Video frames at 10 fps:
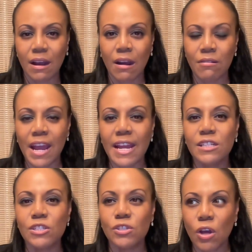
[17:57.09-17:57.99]
All right.
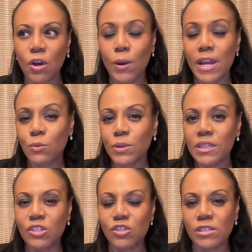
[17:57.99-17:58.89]
So it
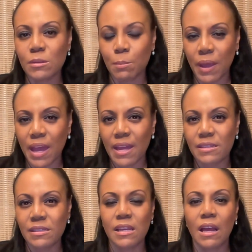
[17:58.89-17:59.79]
really just
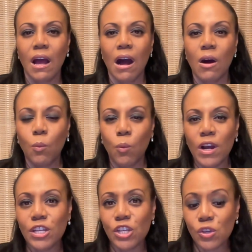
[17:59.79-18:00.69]
depends on
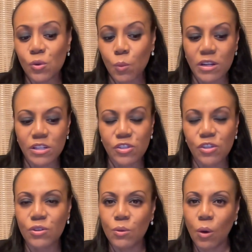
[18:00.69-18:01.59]
what you want to
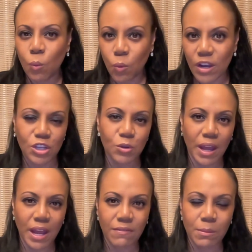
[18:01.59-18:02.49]
do, what you
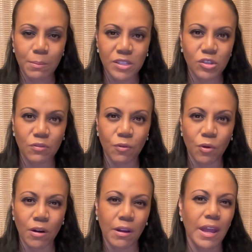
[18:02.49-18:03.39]
have the budget
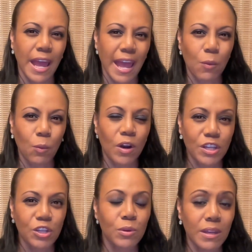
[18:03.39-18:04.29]
for, and what
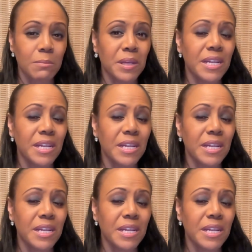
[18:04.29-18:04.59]
you can be